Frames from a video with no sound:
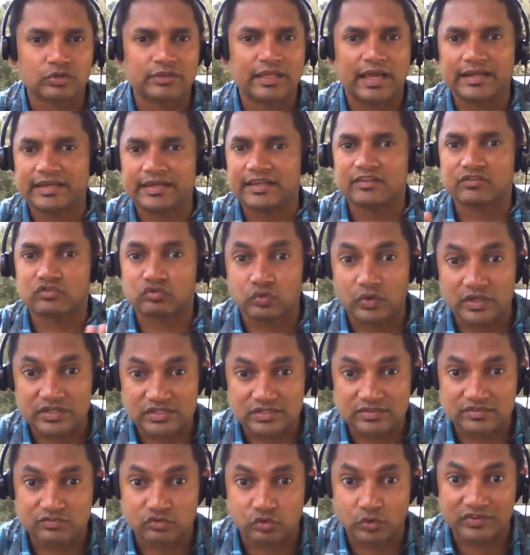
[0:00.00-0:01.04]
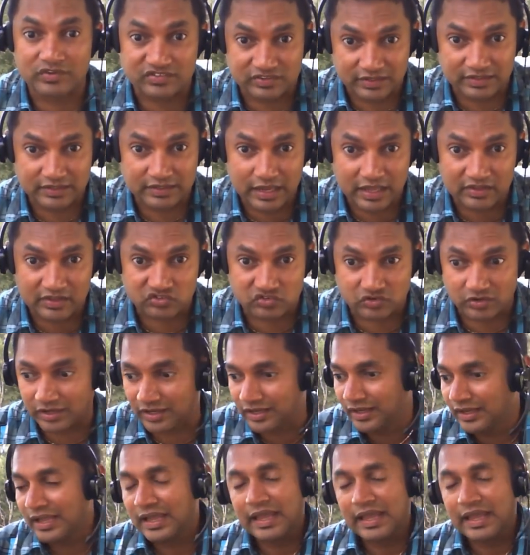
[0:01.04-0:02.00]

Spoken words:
that in Swiss industry